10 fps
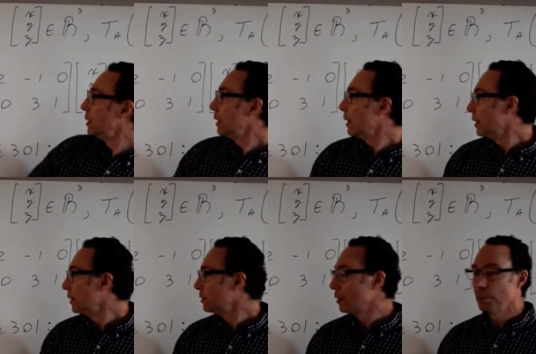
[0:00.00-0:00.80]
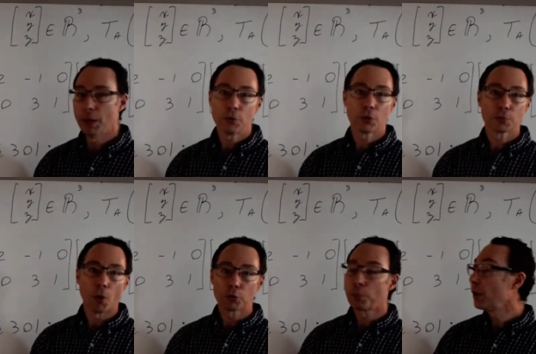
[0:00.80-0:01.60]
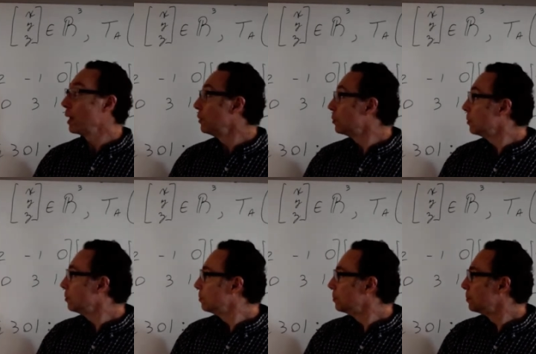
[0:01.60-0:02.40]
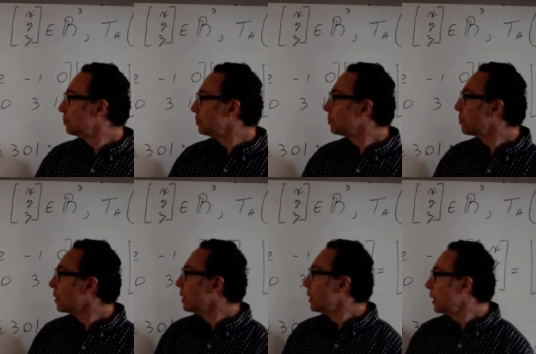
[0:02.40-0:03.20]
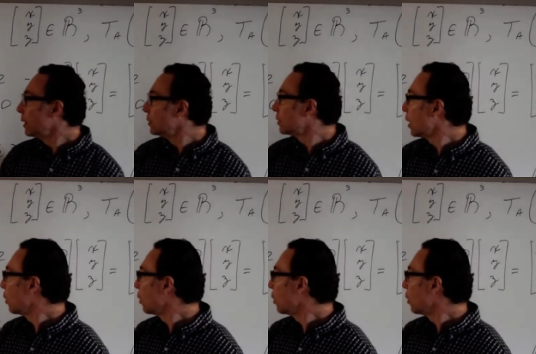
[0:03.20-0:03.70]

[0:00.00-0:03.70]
is matrix multiplication. And so